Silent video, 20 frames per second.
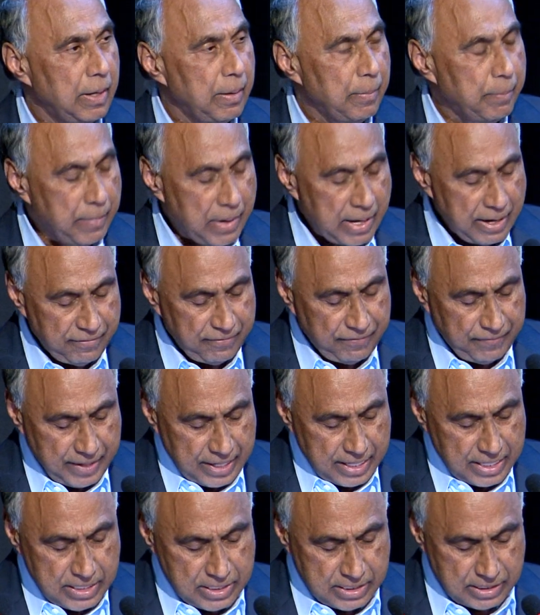My
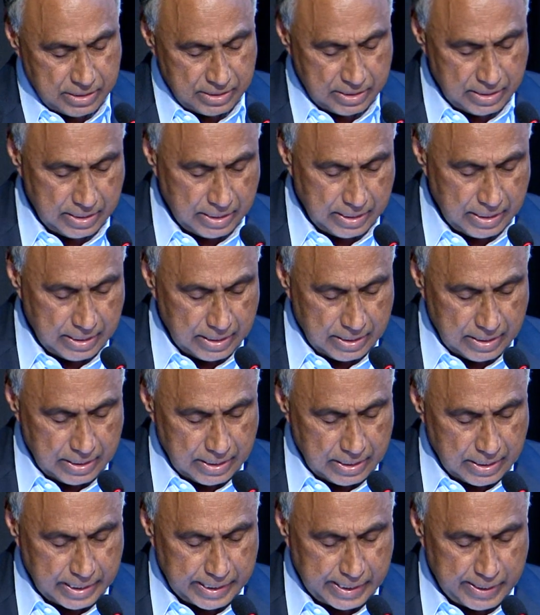faith
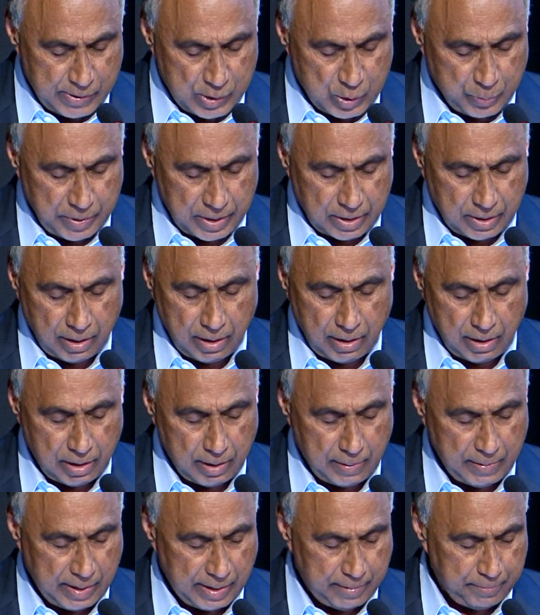keeps me
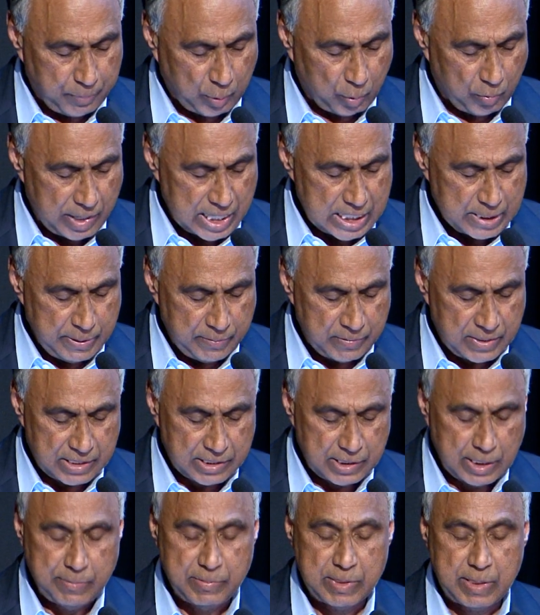calm and provides me with a
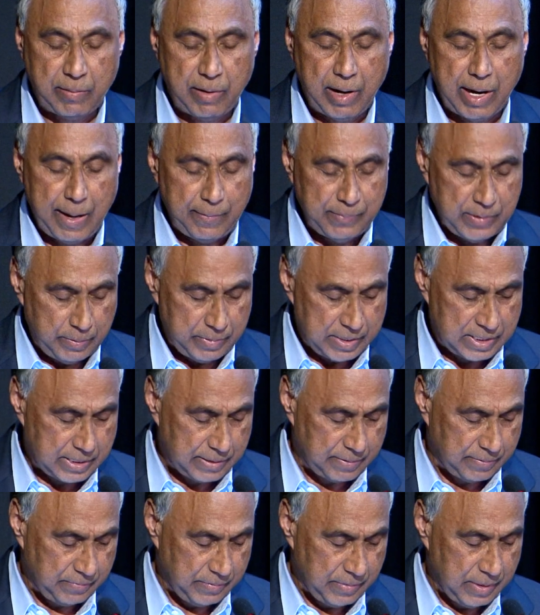sense of
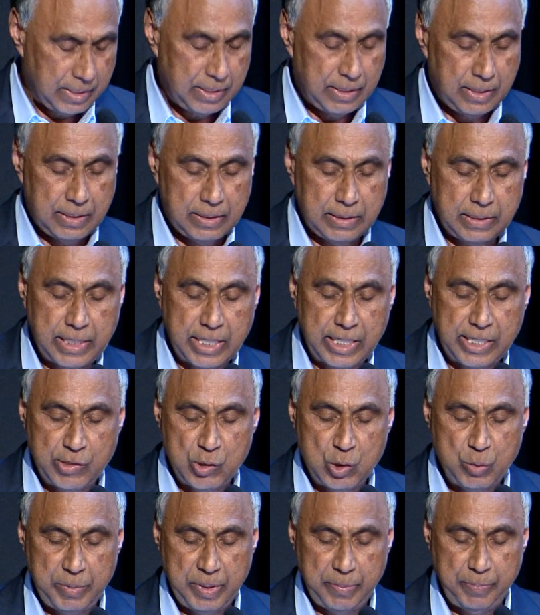optimism that
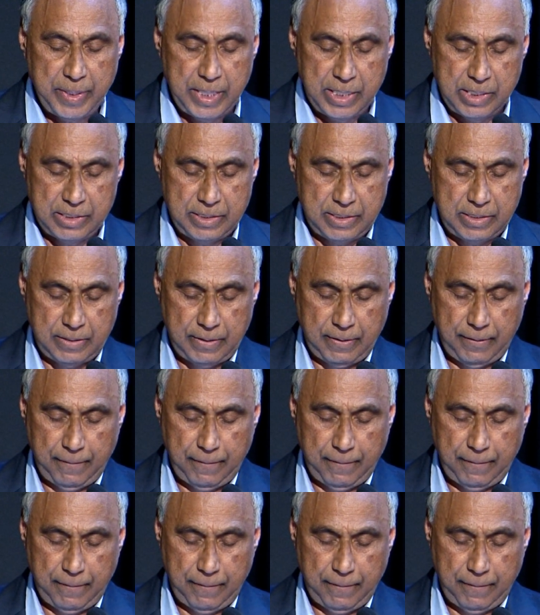gives me peace.